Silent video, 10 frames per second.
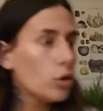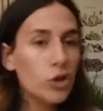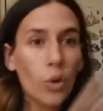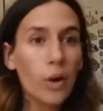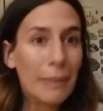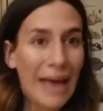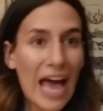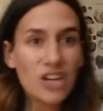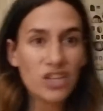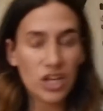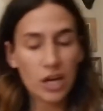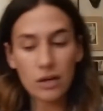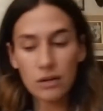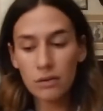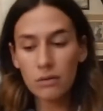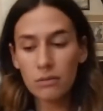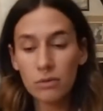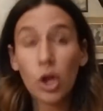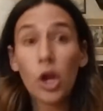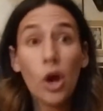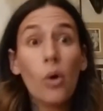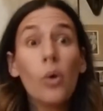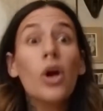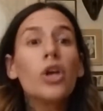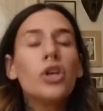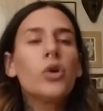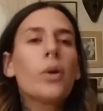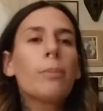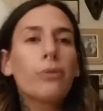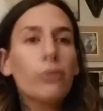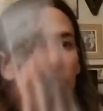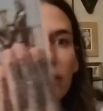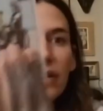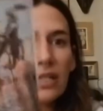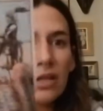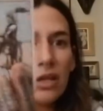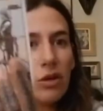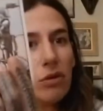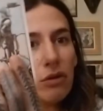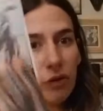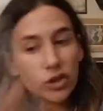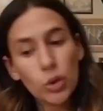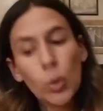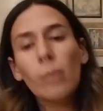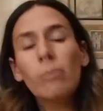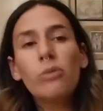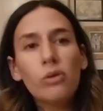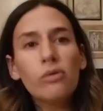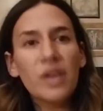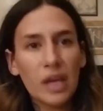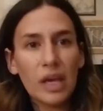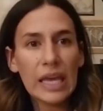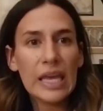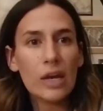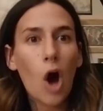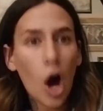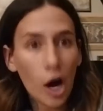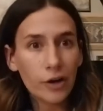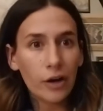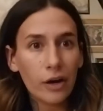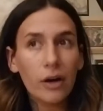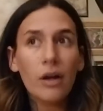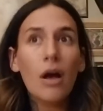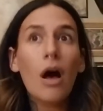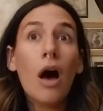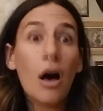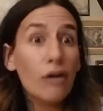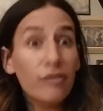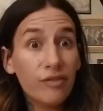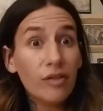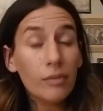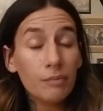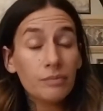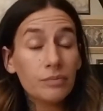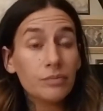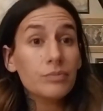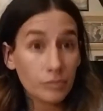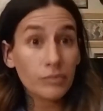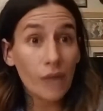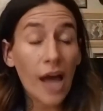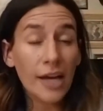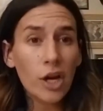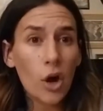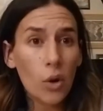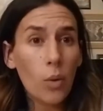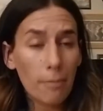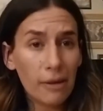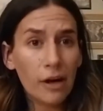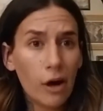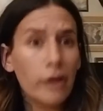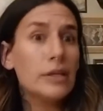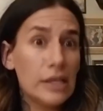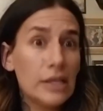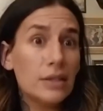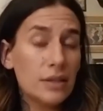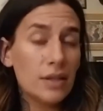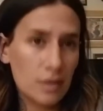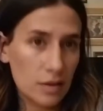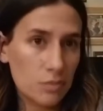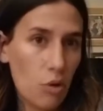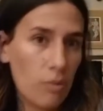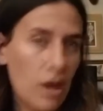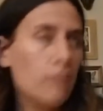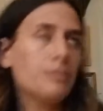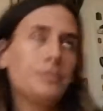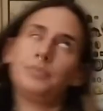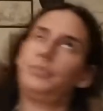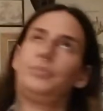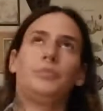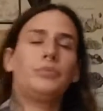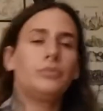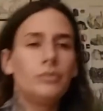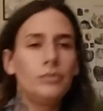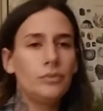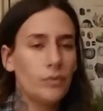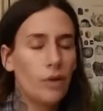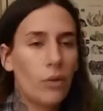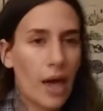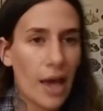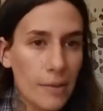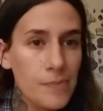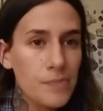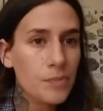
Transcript: your passion, you know, you are proving to the universe, you are moving in honor of, I know what my heart needs at this moment. Okay?